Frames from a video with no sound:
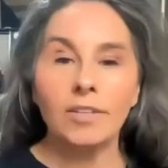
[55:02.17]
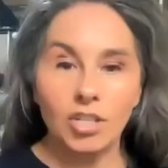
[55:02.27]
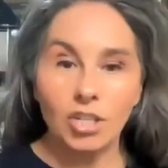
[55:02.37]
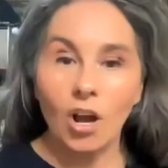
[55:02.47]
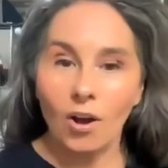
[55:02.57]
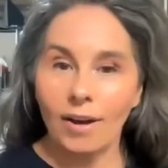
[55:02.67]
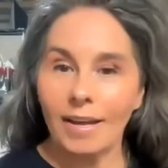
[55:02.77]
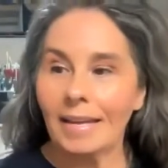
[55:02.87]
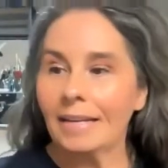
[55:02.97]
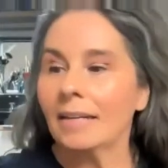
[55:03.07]

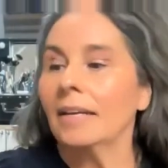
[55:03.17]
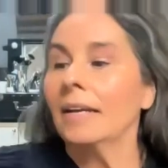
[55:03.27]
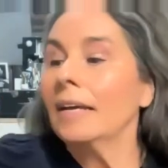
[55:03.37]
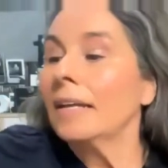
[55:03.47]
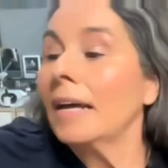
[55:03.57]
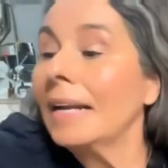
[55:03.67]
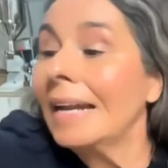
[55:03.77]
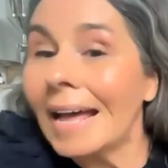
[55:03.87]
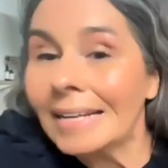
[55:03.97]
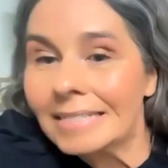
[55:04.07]
shine,
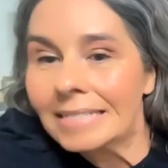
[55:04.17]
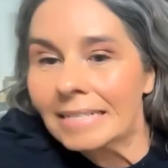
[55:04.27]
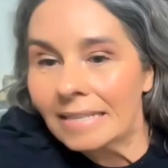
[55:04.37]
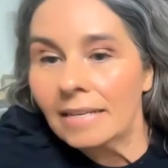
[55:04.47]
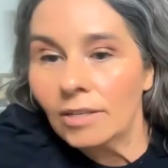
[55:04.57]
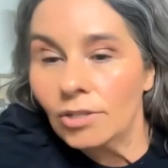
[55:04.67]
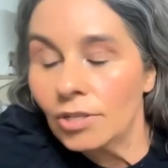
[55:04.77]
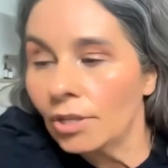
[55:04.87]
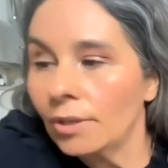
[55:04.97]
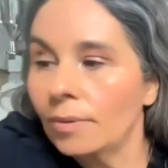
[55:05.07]
last thing you
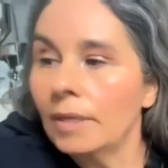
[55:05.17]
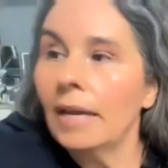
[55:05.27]
do.